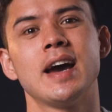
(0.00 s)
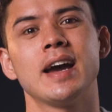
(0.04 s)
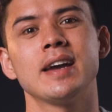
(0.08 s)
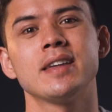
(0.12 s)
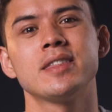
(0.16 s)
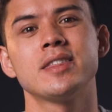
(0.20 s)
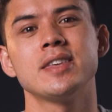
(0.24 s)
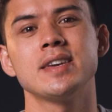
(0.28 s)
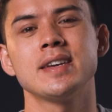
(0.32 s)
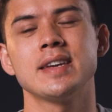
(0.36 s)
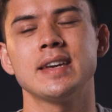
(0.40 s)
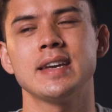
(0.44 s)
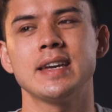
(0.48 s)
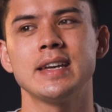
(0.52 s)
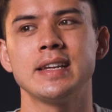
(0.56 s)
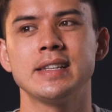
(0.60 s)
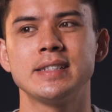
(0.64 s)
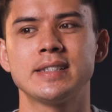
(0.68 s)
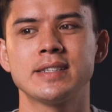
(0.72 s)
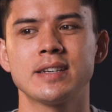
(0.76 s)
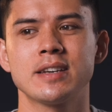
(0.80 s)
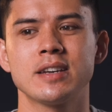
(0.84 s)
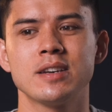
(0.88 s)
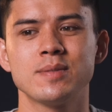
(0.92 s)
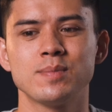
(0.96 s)
I think,
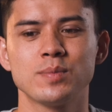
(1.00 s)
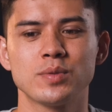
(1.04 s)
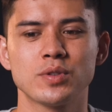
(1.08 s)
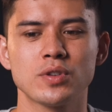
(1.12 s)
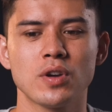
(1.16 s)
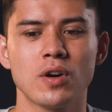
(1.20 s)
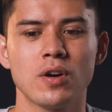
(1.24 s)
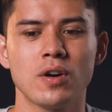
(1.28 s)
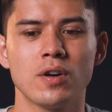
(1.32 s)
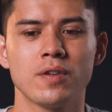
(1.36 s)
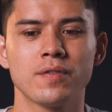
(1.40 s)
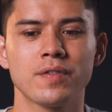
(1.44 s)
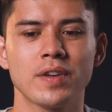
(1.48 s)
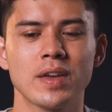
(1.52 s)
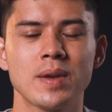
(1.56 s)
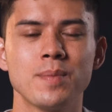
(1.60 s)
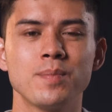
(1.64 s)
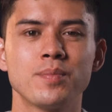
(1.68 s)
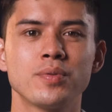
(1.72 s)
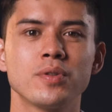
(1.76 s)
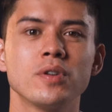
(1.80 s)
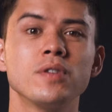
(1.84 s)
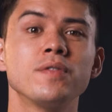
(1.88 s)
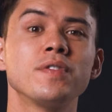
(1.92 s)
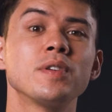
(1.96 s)
in terms of
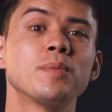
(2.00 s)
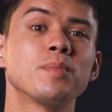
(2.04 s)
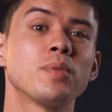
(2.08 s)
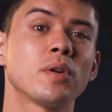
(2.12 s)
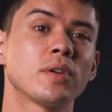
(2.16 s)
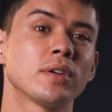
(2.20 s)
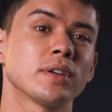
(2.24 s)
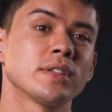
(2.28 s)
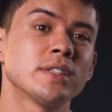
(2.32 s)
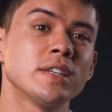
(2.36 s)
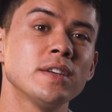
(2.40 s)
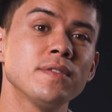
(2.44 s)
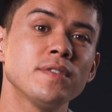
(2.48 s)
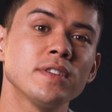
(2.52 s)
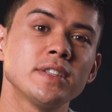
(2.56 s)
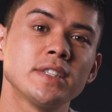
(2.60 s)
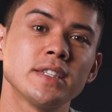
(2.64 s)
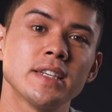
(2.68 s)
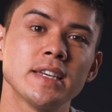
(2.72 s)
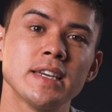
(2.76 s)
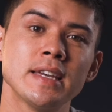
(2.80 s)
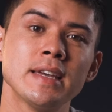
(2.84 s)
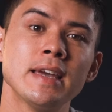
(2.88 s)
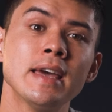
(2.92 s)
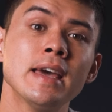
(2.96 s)
improving
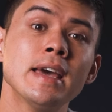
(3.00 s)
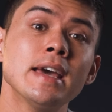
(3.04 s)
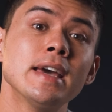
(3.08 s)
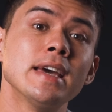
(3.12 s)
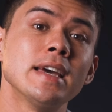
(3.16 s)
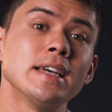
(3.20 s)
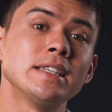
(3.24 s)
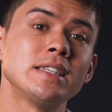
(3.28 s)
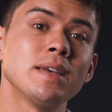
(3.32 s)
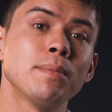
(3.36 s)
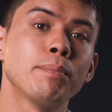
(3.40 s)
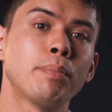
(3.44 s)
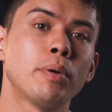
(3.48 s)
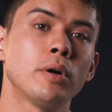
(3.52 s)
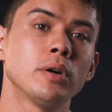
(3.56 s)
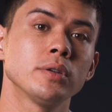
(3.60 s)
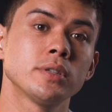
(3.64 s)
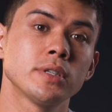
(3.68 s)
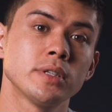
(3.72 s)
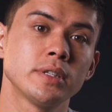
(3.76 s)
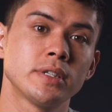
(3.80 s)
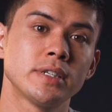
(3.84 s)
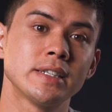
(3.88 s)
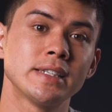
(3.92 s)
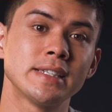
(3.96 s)
productivity, it's
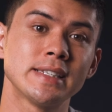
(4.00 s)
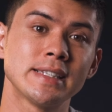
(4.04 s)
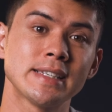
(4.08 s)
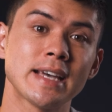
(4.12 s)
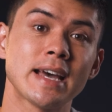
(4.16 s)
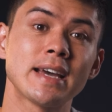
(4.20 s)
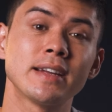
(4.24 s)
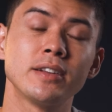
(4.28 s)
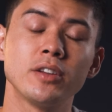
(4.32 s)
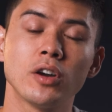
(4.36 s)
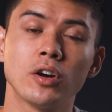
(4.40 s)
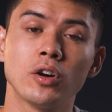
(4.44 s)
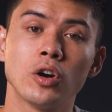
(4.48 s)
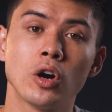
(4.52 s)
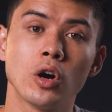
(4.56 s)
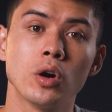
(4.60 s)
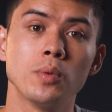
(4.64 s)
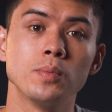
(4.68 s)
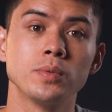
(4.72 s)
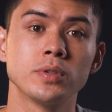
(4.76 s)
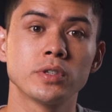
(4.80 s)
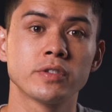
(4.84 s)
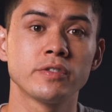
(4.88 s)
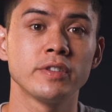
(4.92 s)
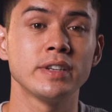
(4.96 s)
important to design your
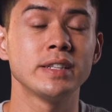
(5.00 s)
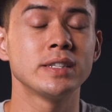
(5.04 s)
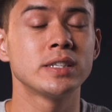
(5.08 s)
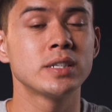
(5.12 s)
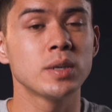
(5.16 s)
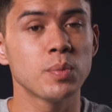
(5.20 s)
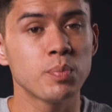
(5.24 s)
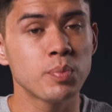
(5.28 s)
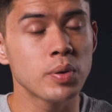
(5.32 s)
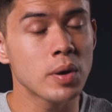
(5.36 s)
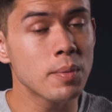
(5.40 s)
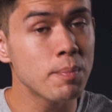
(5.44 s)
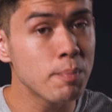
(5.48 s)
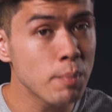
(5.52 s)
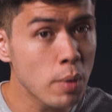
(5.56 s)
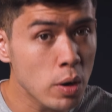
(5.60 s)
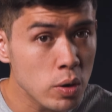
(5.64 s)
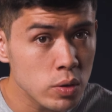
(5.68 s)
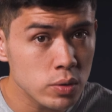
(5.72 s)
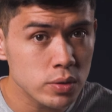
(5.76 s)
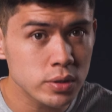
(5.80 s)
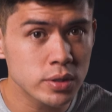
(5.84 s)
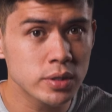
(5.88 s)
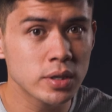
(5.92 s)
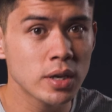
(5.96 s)
home screen to
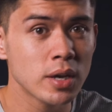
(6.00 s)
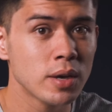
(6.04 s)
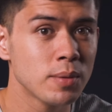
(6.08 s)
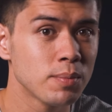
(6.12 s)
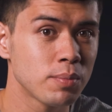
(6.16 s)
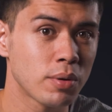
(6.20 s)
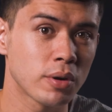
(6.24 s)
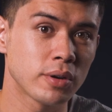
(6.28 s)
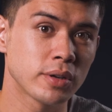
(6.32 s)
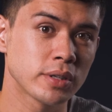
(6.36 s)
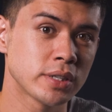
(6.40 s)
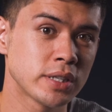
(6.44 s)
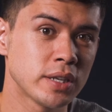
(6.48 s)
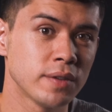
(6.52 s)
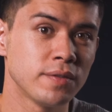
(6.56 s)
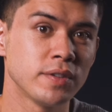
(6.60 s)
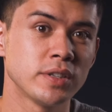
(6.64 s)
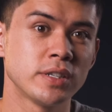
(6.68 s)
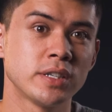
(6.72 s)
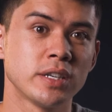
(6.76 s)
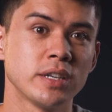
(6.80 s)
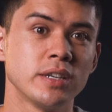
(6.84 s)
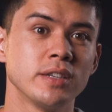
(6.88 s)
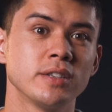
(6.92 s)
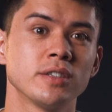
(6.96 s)
promote
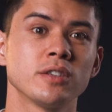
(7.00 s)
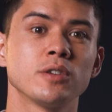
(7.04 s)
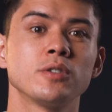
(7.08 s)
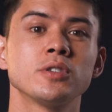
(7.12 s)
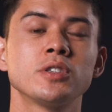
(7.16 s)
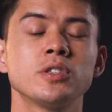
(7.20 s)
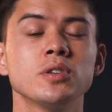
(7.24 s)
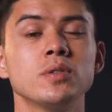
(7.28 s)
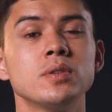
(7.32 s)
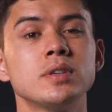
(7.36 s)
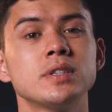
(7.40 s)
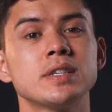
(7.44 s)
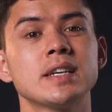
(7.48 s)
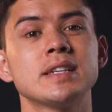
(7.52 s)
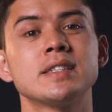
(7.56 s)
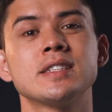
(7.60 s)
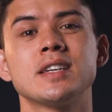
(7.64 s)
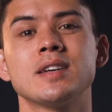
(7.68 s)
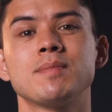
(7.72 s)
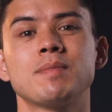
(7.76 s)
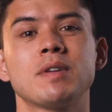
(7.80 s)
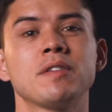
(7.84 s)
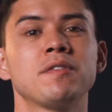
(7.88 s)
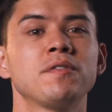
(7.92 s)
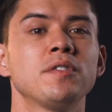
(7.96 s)
productivity. So, as soon as I
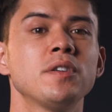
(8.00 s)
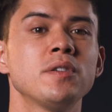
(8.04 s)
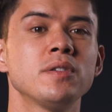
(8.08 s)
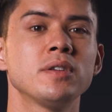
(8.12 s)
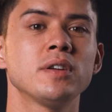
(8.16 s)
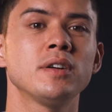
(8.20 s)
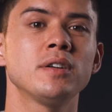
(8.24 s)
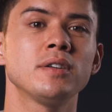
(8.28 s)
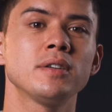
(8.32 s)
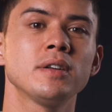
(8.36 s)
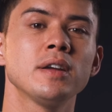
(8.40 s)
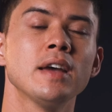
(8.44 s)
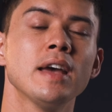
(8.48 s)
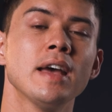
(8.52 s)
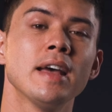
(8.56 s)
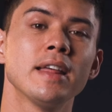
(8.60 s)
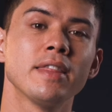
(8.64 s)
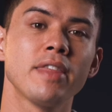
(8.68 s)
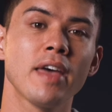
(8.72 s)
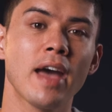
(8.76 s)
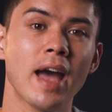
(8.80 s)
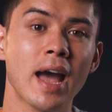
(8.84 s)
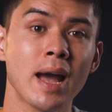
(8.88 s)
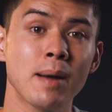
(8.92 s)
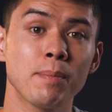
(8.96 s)
turn my phone on,
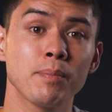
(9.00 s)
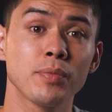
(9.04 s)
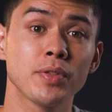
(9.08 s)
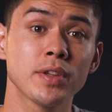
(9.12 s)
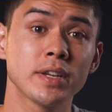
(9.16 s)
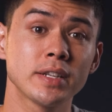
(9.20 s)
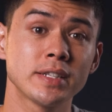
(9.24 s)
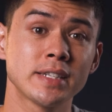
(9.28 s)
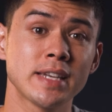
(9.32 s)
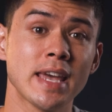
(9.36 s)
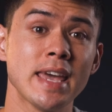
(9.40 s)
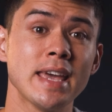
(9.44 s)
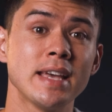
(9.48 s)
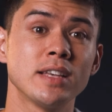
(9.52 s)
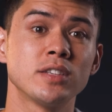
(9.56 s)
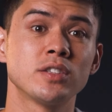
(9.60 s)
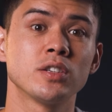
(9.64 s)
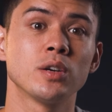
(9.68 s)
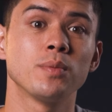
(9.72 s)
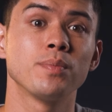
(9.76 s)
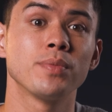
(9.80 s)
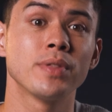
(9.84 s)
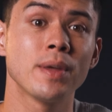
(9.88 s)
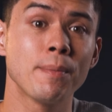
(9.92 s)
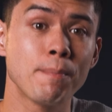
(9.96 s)
the app that
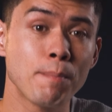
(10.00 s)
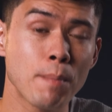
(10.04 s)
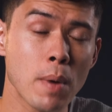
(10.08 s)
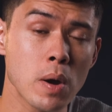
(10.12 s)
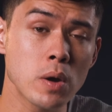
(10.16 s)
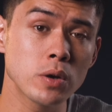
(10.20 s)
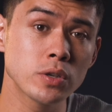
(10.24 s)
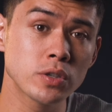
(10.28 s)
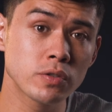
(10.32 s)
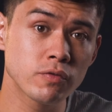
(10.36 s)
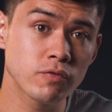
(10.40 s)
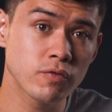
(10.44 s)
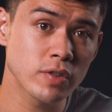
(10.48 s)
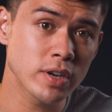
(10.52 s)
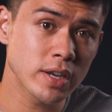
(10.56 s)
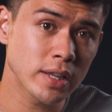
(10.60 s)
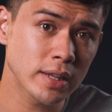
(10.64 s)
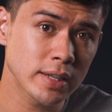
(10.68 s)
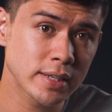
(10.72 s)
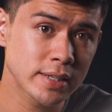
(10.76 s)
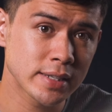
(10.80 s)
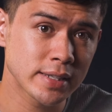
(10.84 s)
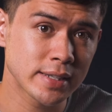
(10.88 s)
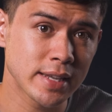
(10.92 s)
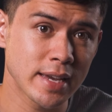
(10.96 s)
takes up the most
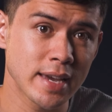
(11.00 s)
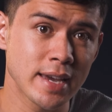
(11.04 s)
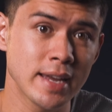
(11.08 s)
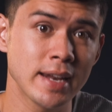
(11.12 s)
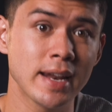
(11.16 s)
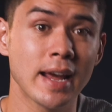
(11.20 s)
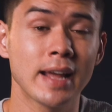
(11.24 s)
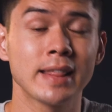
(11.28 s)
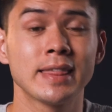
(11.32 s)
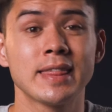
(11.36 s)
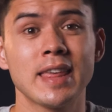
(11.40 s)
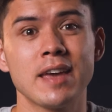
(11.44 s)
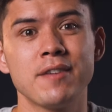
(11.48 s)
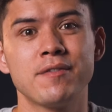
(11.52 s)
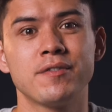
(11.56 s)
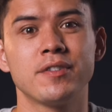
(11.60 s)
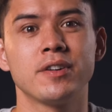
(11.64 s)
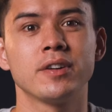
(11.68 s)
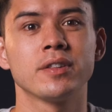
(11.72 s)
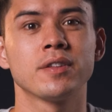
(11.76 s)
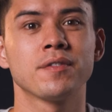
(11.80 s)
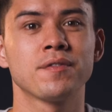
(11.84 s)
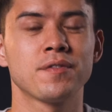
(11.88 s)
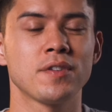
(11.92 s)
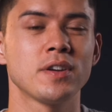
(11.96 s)
real estate and
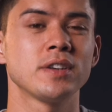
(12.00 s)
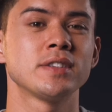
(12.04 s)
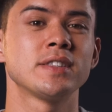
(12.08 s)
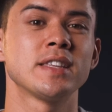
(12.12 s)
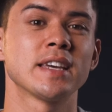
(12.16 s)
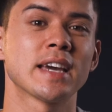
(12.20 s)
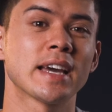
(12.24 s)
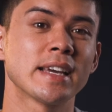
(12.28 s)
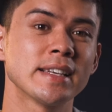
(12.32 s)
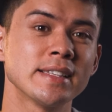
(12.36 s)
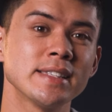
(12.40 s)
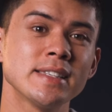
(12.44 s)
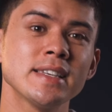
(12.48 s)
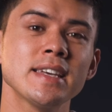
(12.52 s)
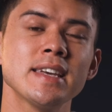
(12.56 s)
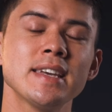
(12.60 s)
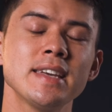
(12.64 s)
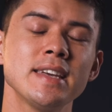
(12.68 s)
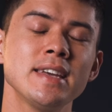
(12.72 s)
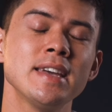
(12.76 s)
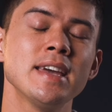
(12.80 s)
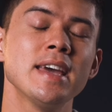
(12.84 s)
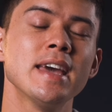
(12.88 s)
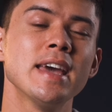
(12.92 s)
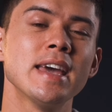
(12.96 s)
therefore the first thing I
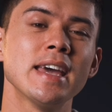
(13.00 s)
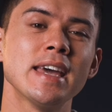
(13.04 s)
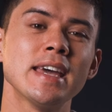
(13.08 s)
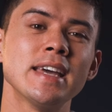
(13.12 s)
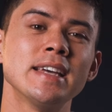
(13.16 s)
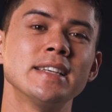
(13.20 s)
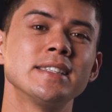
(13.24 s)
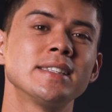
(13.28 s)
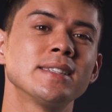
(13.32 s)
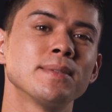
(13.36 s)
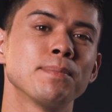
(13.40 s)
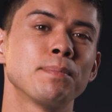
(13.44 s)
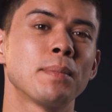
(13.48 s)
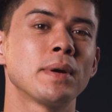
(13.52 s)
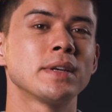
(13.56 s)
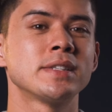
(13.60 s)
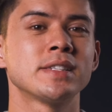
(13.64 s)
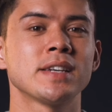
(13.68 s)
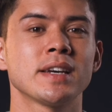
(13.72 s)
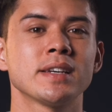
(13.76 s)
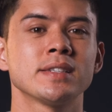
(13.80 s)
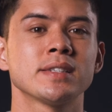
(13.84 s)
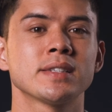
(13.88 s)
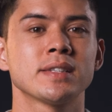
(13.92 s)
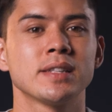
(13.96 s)
see is my
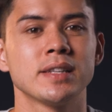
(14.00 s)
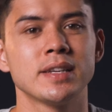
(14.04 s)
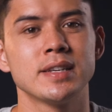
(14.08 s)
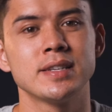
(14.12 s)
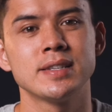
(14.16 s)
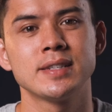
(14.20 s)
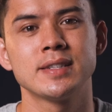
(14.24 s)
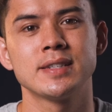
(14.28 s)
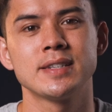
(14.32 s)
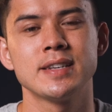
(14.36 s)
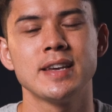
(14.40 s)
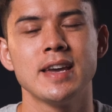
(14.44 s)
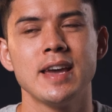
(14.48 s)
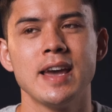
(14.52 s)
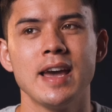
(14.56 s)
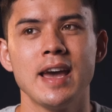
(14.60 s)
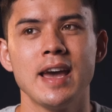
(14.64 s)
task list.